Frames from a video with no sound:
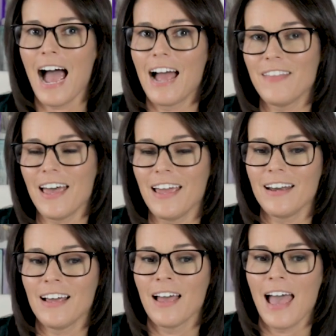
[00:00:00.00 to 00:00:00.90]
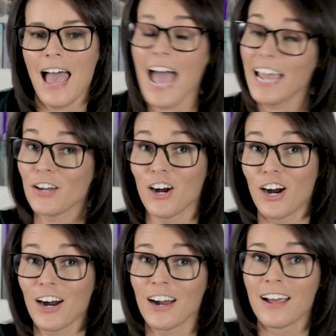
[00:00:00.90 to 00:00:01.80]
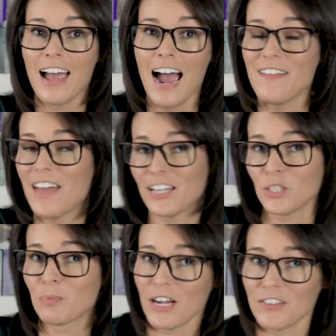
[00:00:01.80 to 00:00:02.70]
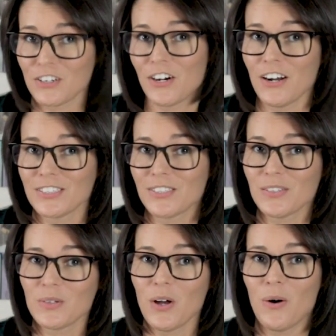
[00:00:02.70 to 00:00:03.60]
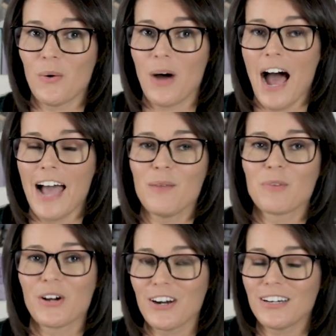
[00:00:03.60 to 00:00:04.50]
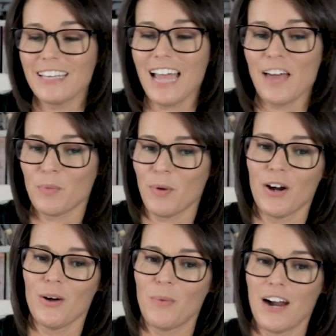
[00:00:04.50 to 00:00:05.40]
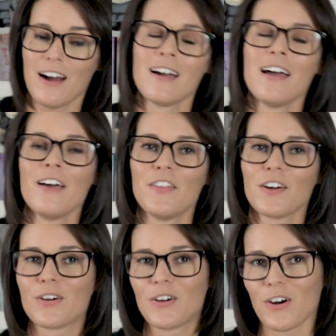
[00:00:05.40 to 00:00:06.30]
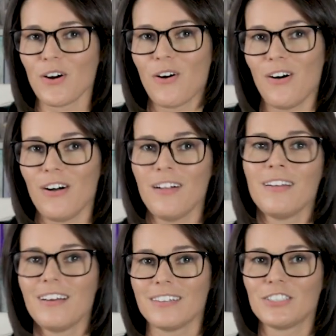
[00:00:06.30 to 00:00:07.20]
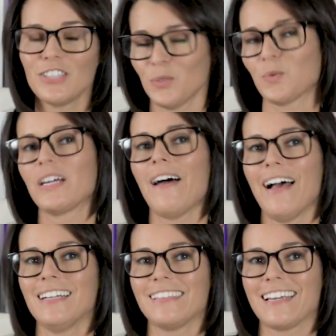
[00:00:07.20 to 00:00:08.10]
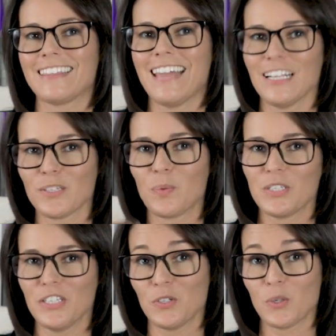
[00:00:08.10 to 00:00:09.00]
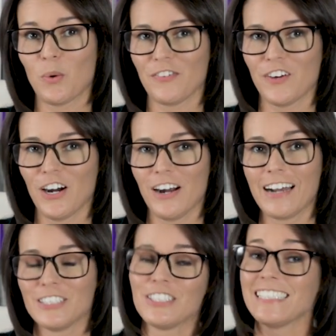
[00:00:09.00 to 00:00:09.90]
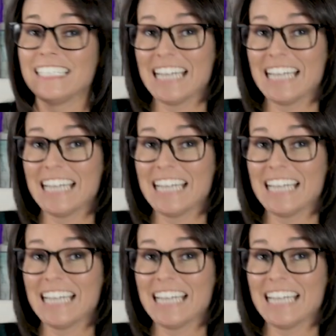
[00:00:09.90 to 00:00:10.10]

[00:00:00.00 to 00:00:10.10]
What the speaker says: and then hang her, and that should break the curse. So I am currently at the part where the girl just realized, like, that's what's in store for her, and she's